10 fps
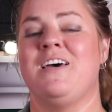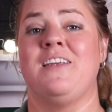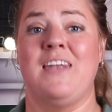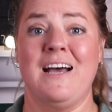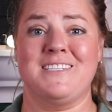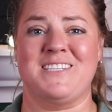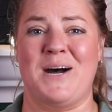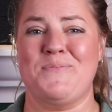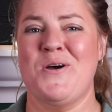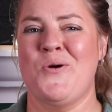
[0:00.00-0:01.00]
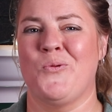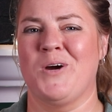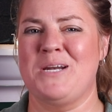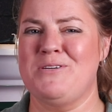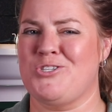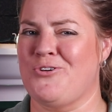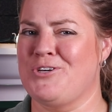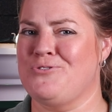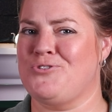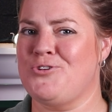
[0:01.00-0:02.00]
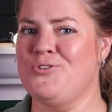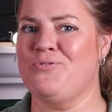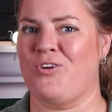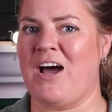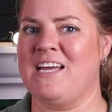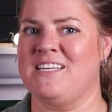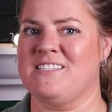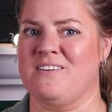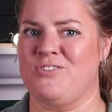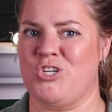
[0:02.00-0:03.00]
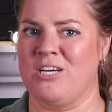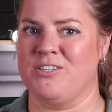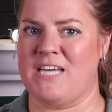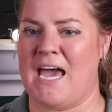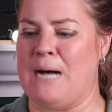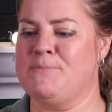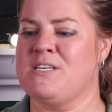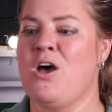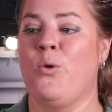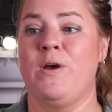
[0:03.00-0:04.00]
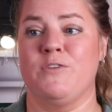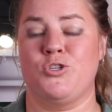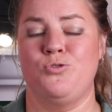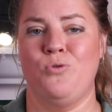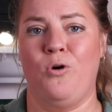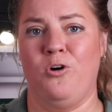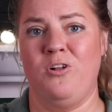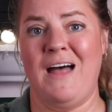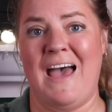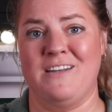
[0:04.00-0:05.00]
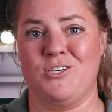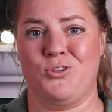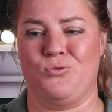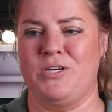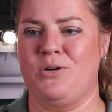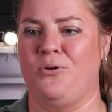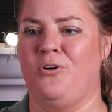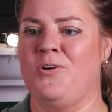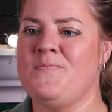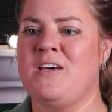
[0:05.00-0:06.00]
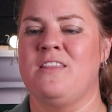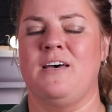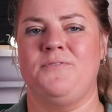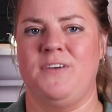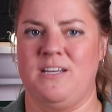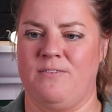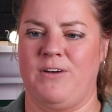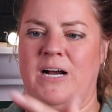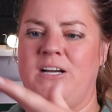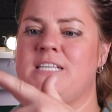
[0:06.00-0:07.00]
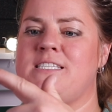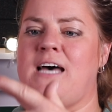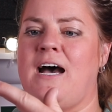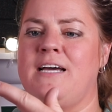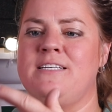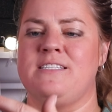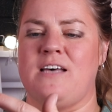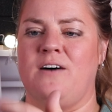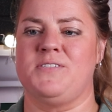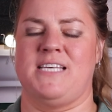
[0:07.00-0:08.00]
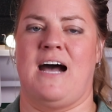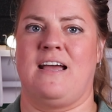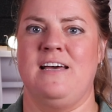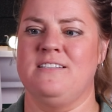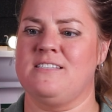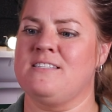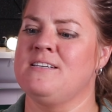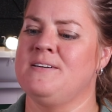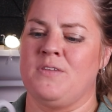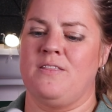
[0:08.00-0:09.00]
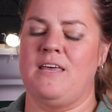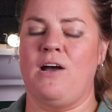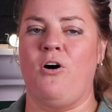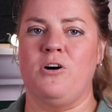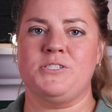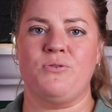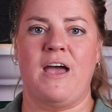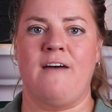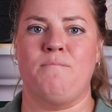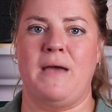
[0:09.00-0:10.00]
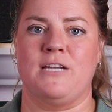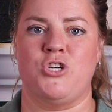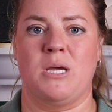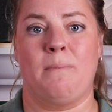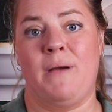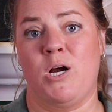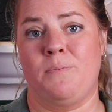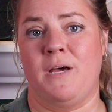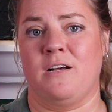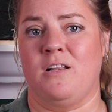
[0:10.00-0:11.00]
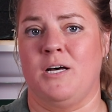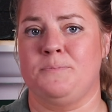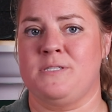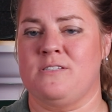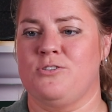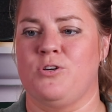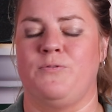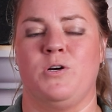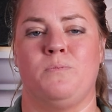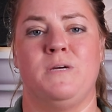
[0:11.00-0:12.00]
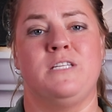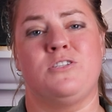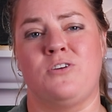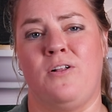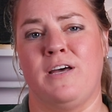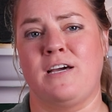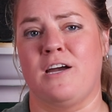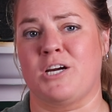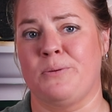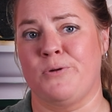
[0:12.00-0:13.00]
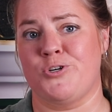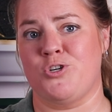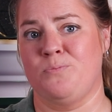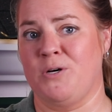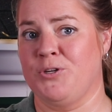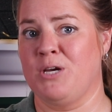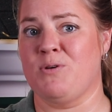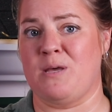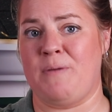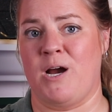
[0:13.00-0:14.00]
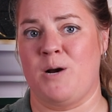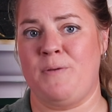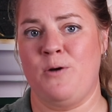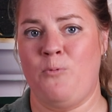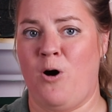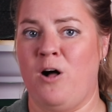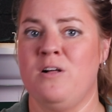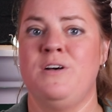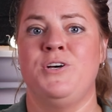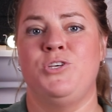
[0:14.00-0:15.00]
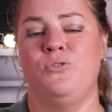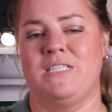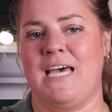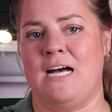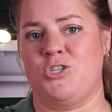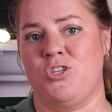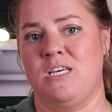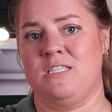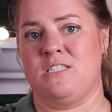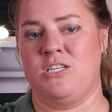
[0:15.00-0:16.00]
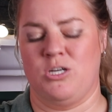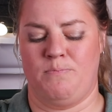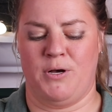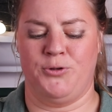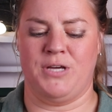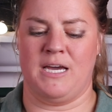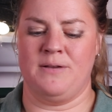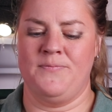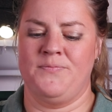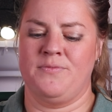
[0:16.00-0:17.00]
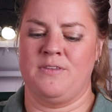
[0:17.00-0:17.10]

Next up, we're going to be showing you 2 varieties of shingle tabs. We have a 2-hole and a 3-hole that fit a various size of sockets. They also have matching parapet clips. So if you're installing on a commercial building with a parapet wall, you attach this to your building,